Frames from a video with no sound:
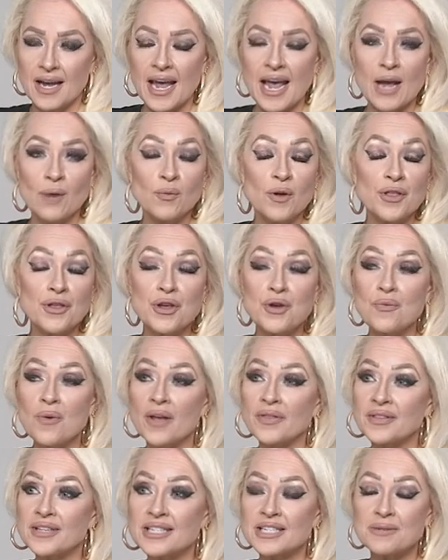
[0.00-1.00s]
And whether you
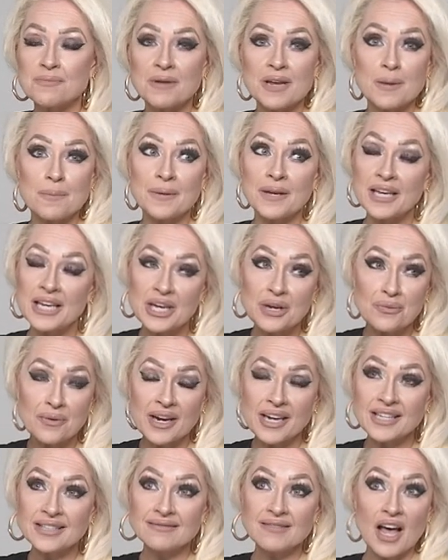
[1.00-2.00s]
want this to be a pinky
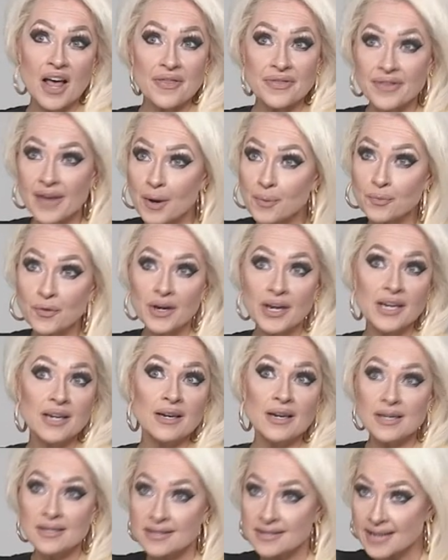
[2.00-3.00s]
ring, a thumb ring,
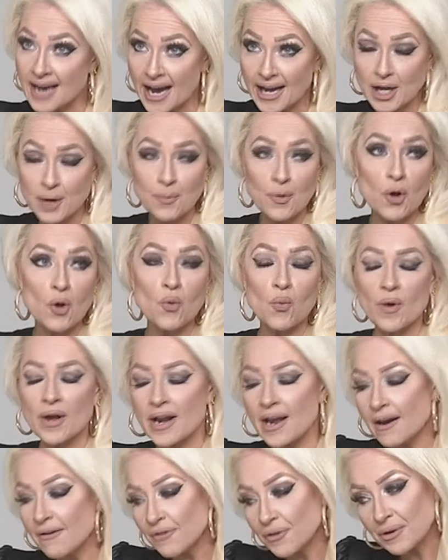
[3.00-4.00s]
a stackable,
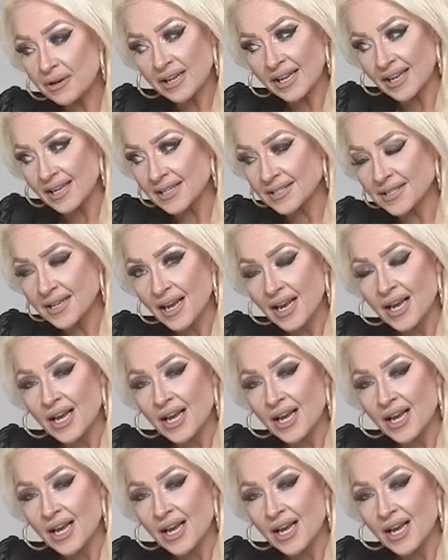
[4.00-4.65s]
whatever it is,